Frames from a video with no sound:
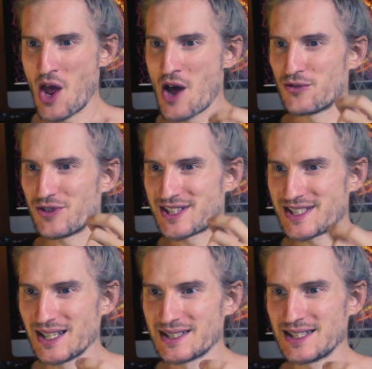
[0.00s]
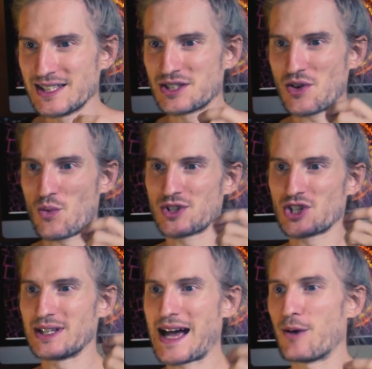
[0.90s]
facilities which
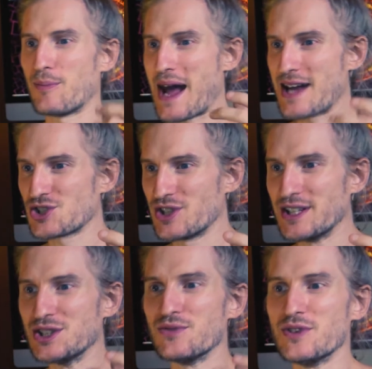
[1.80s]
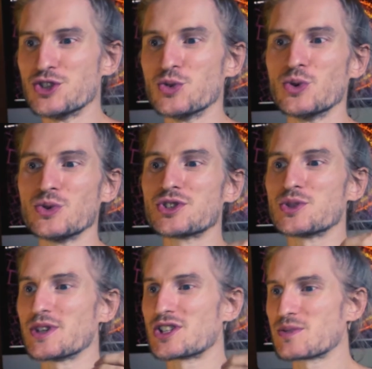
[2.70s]
allow passionate individuals
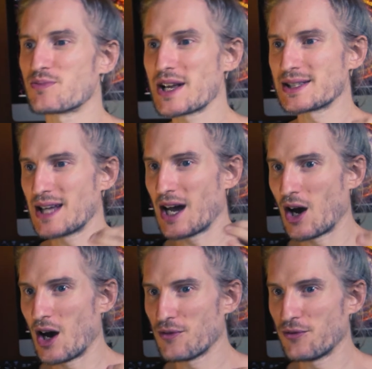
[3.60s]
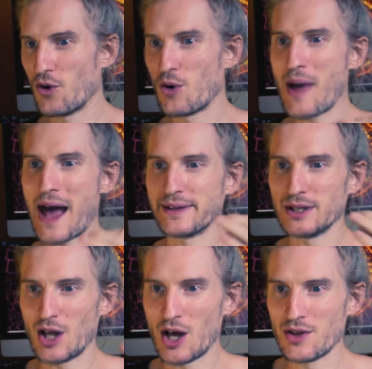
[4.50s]
to express their art form
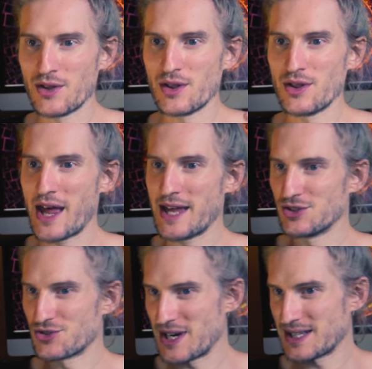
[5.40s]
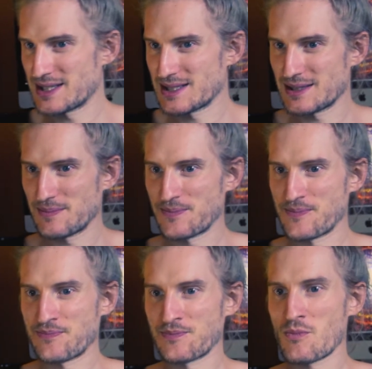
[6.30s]
and learn their interests.
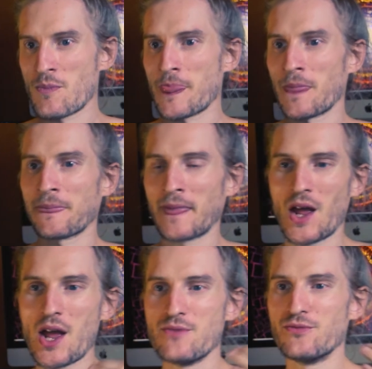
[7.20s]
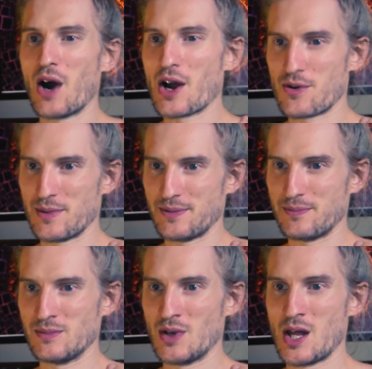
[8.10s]
Environment,
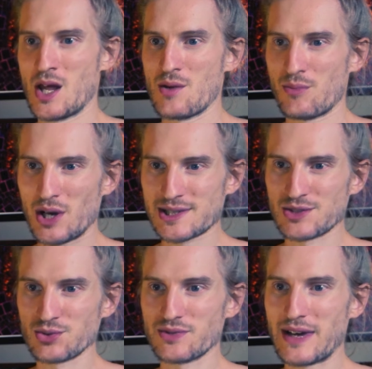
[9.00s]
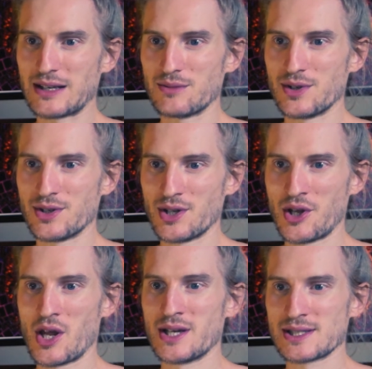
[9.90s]
personal development,
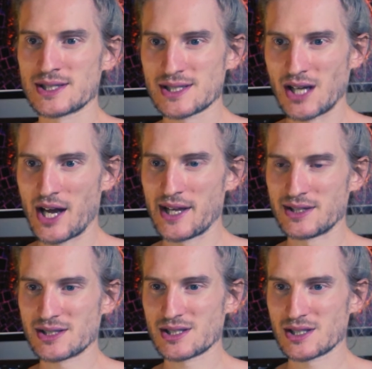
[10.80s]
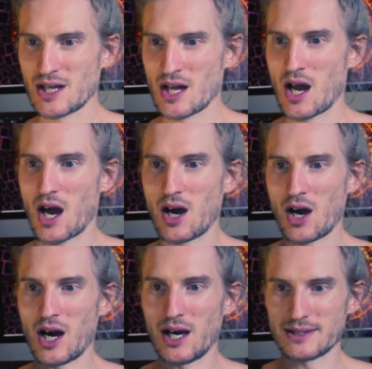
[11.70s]
science,
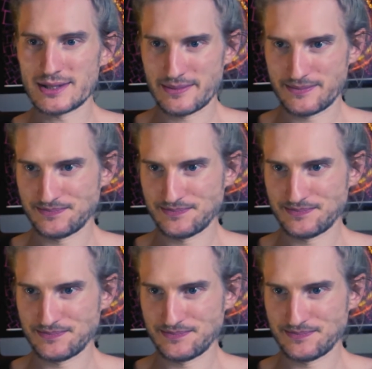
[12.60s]
art.